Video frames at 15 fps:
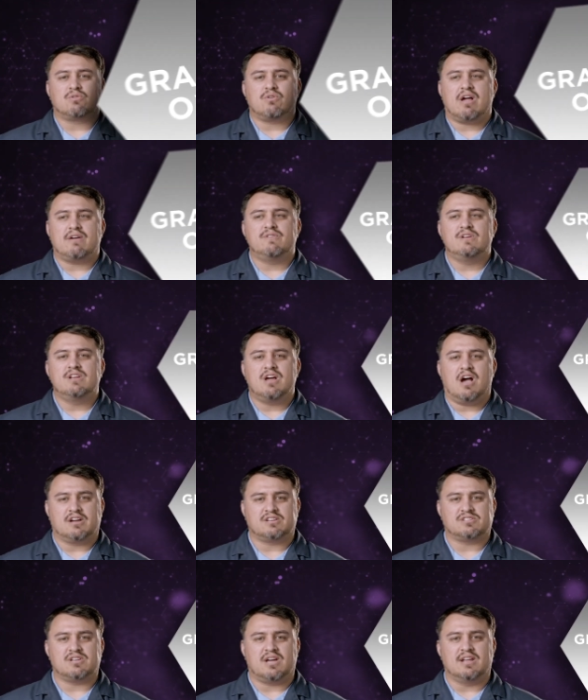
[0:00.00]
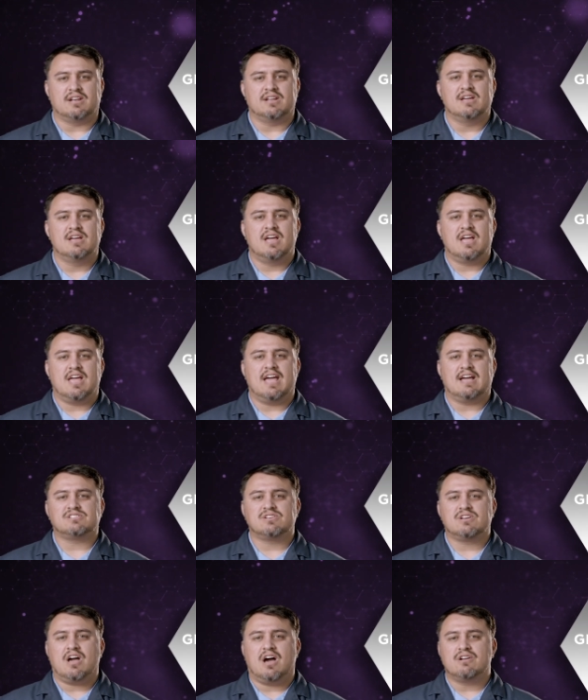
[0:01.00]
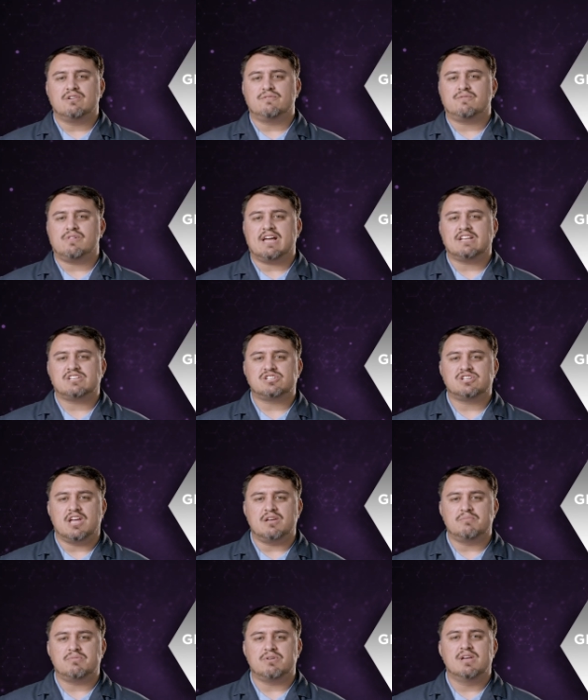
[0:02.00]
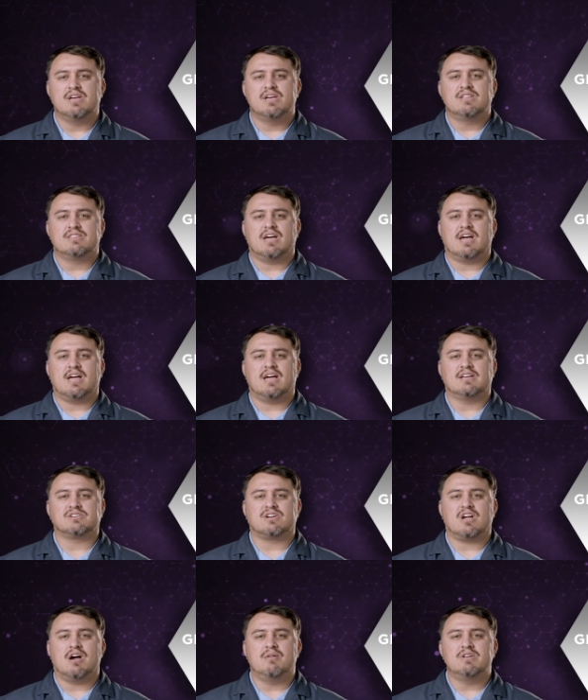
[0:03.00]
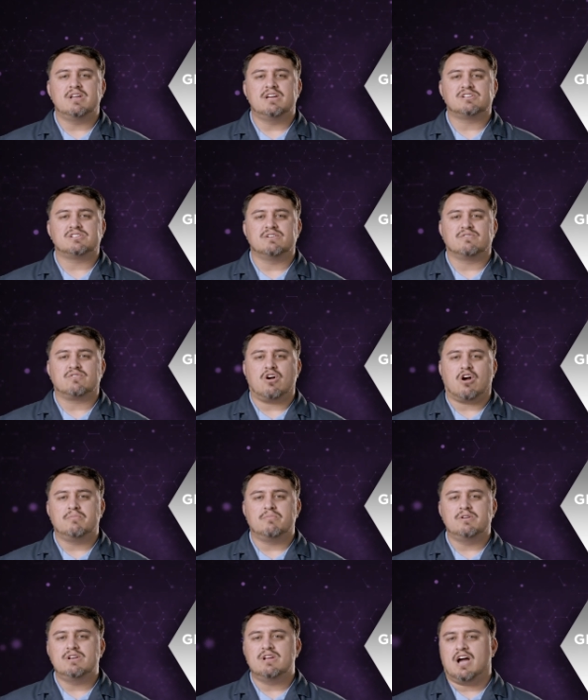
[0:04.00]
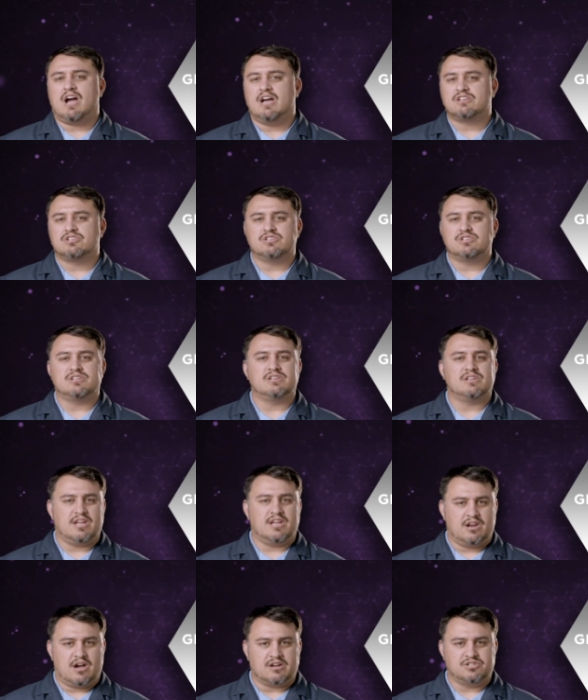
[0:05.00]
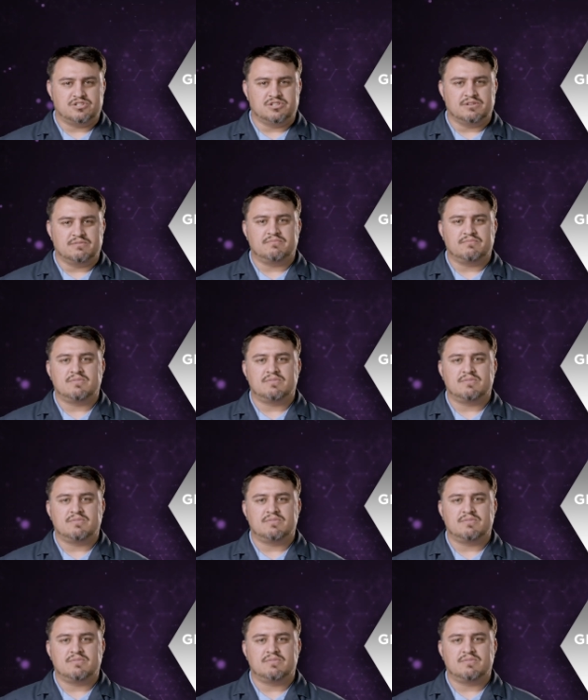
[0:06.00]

graphene oxide, a hexagonal flat shape that has a combination of carbon, hydrogen, and oxygen.